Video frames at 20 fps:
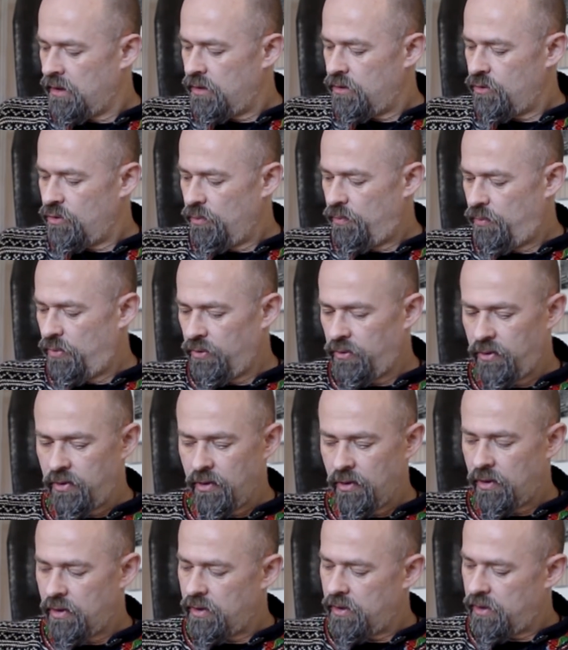You put
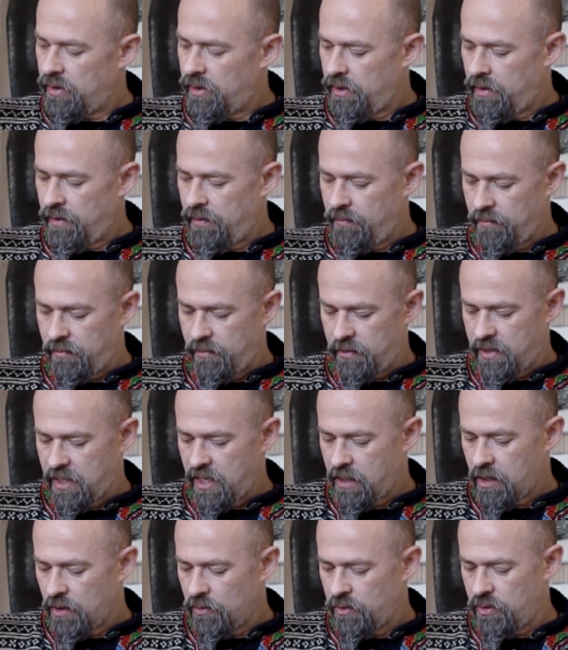your,
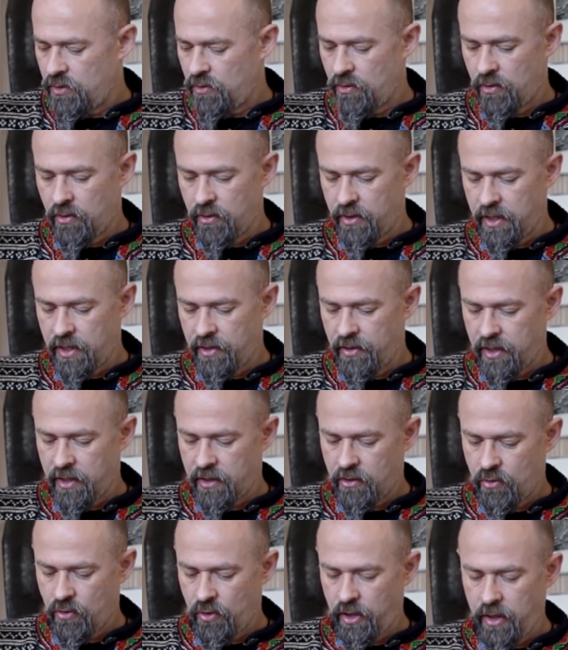take out your ordinary
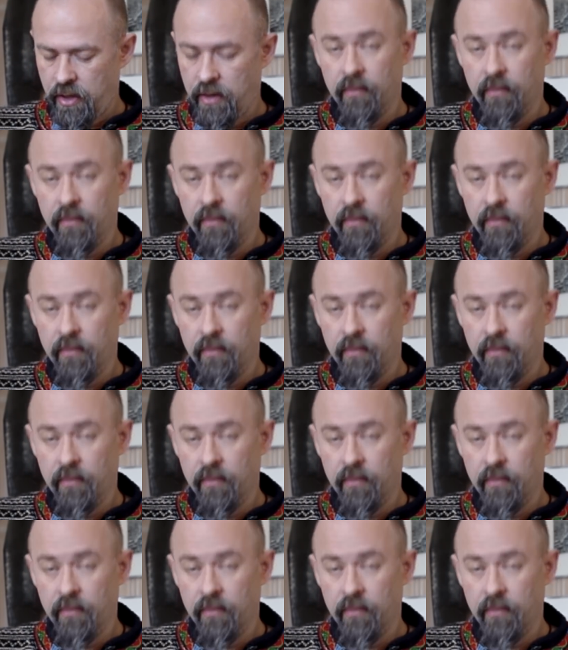coil,